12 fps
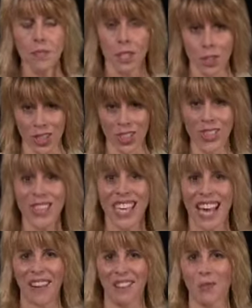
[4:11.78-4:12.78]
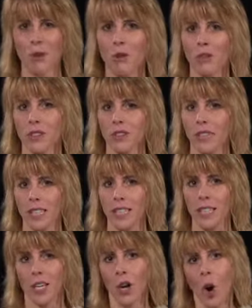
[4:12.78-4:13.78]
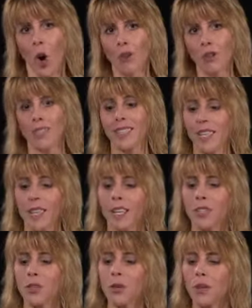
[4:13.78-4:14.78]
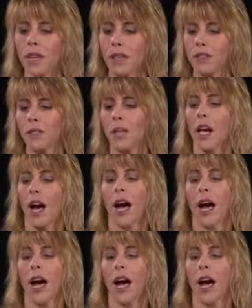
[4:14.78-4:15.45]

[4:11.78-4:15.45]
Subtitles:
So you're going to have some overseeing duties